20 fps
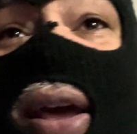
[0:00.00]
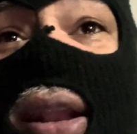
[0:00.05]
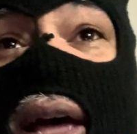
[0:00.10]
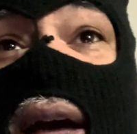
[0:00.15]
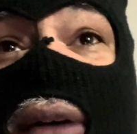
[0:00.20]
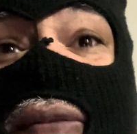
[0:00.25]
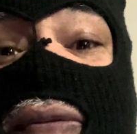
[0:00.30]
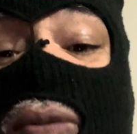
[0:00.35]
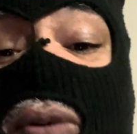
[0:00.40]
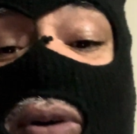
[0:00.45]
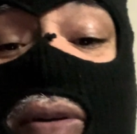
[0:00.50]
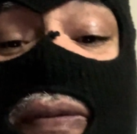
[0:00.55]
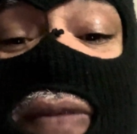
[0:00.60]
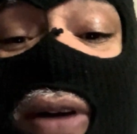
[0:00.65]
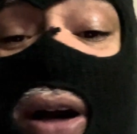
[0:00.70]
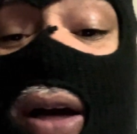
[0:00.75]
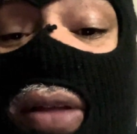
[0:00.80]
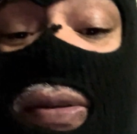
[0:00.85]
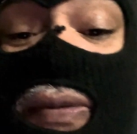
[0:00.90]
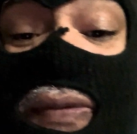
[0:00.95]
out for a
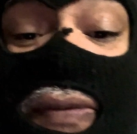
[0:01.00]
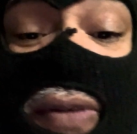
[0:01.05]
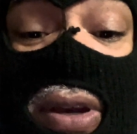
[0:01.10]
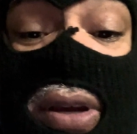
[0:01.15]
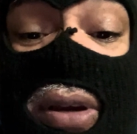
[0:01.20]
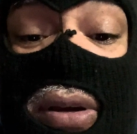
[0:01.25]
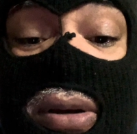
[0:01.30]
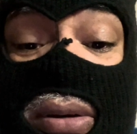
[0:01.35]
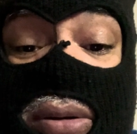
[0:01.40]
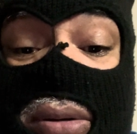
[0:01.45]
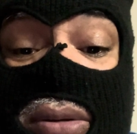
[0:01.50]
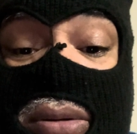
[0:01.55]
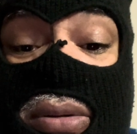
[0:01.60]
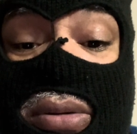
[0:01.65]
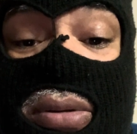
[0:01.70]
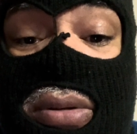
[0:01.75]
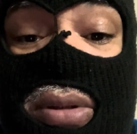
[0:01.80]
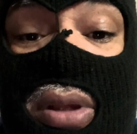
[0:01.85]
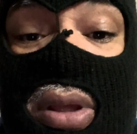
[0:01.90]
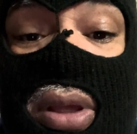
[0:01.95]
father figure.
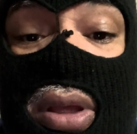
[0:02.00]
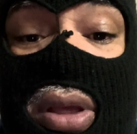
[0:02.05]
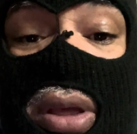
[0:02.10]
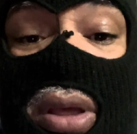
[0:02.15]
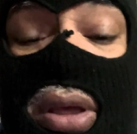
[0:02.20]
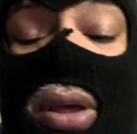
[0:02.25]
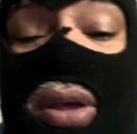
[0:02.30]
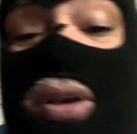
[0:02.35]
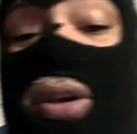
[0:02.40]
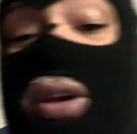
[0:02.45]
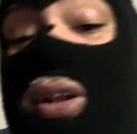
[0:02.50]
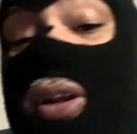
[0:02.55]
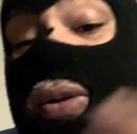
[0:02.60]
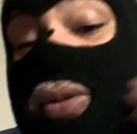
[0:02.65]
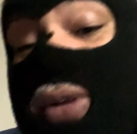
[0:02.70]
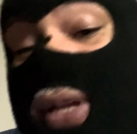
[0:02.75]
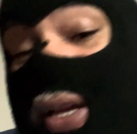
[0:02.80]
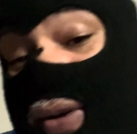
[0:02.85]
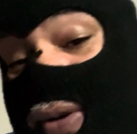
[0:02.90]
They're